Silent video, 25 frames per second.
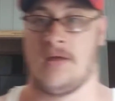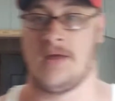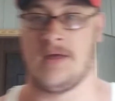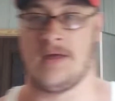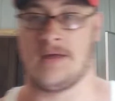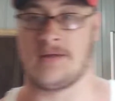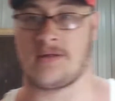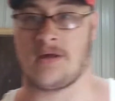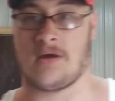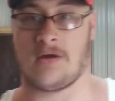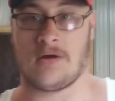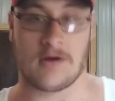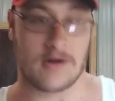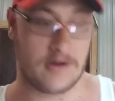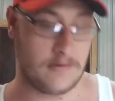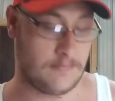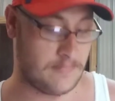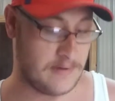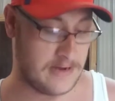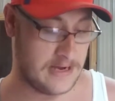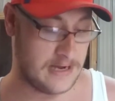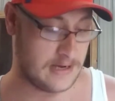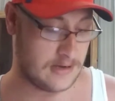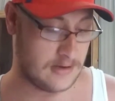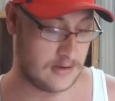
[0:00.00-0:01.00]
It's hard to
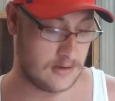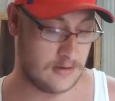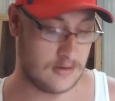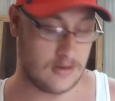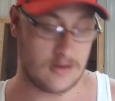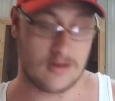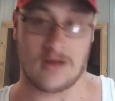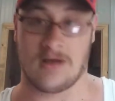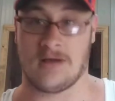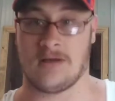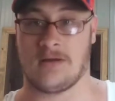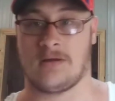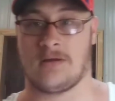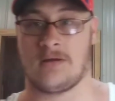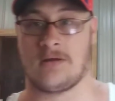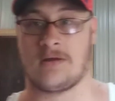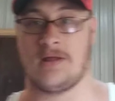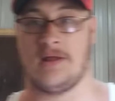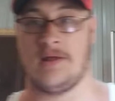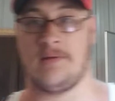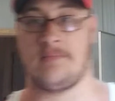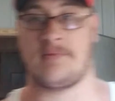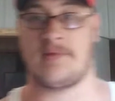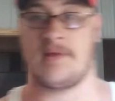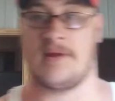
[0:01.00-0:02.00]
beat
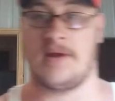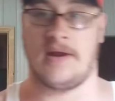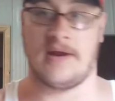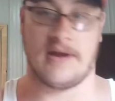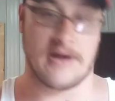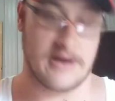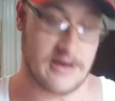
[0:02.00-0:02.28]
Clemson in